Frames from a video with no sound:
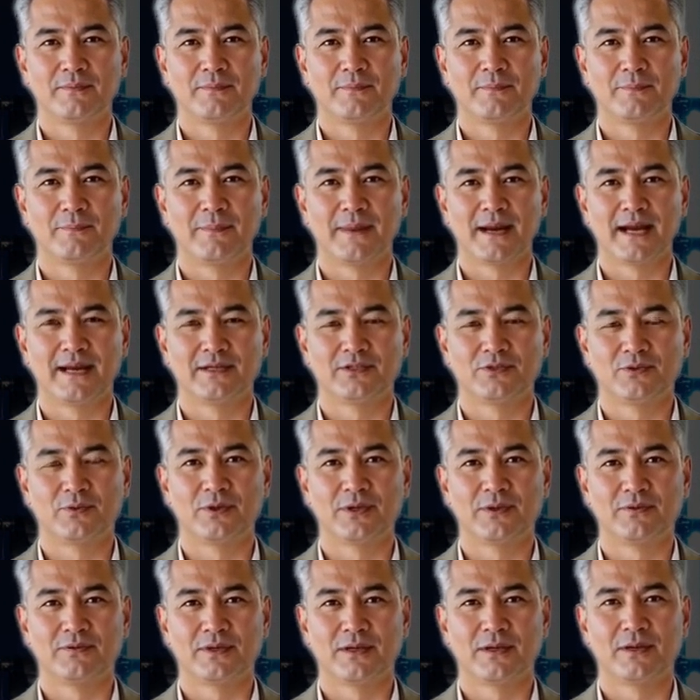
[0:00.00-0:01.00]
Mastery
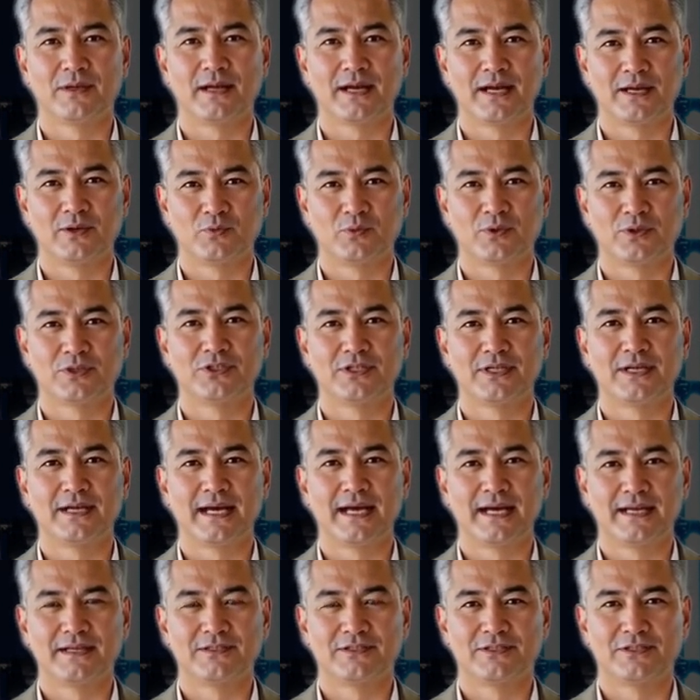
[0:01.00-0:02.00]
of their language
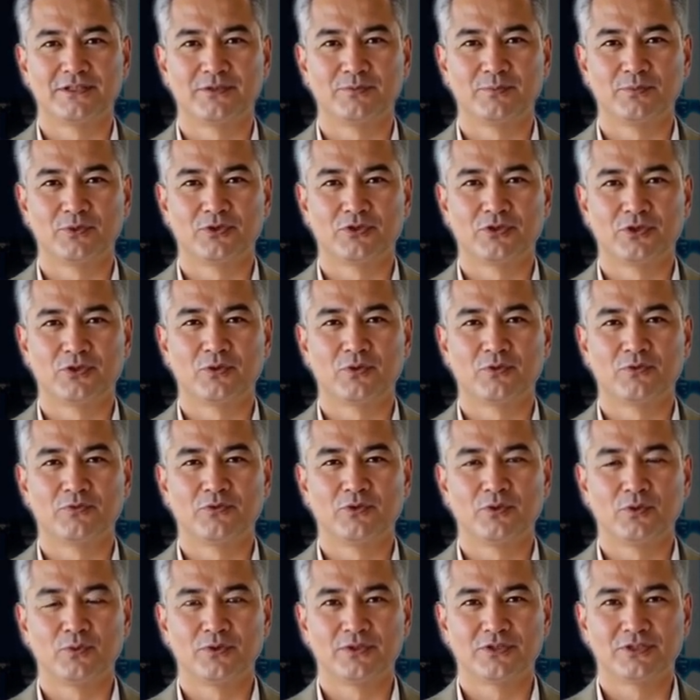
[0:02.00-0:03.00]
enhances musical
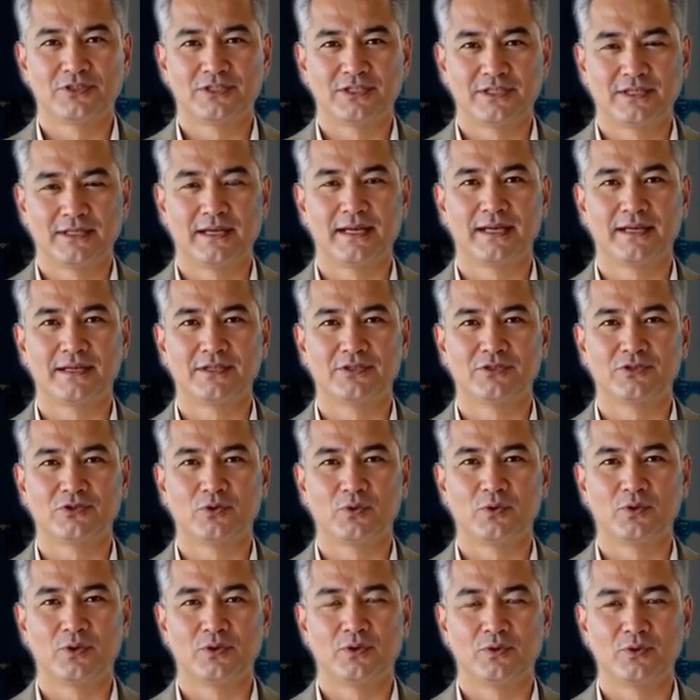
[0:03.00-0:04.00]
fluency and
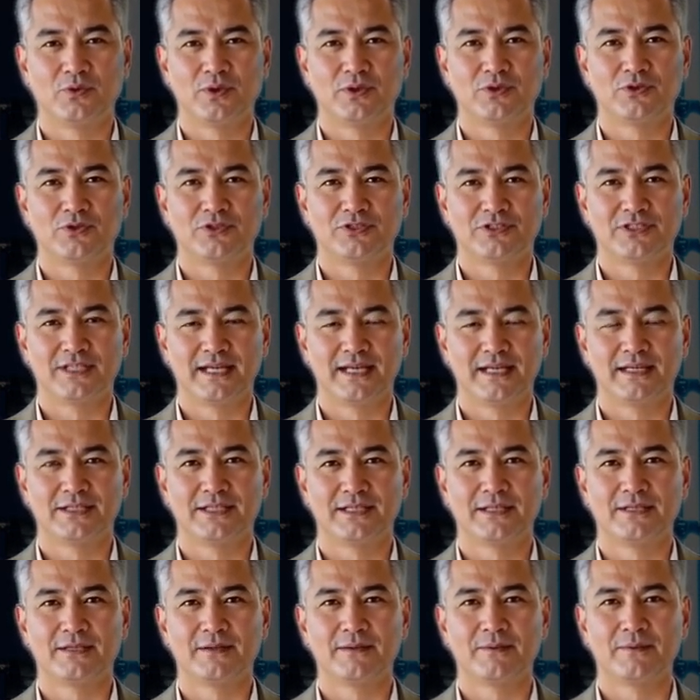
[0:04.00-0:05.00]
historical
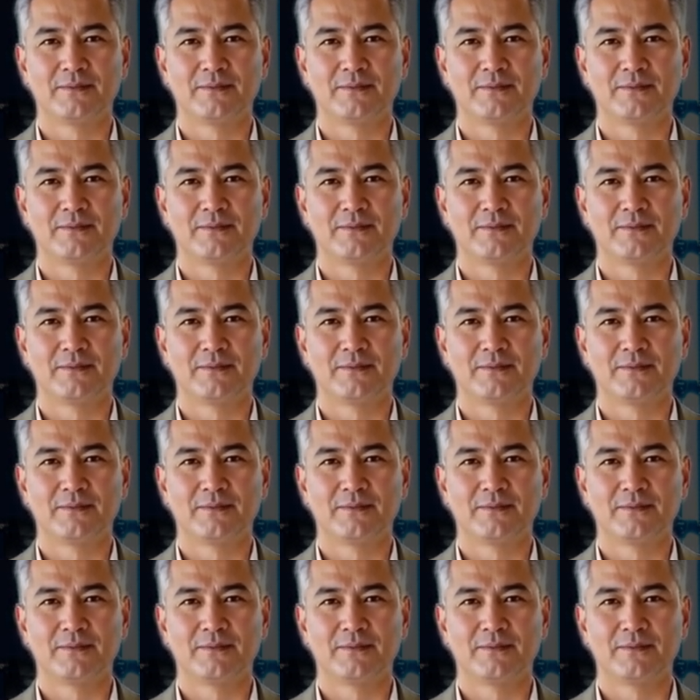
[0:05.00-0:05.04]
understanding.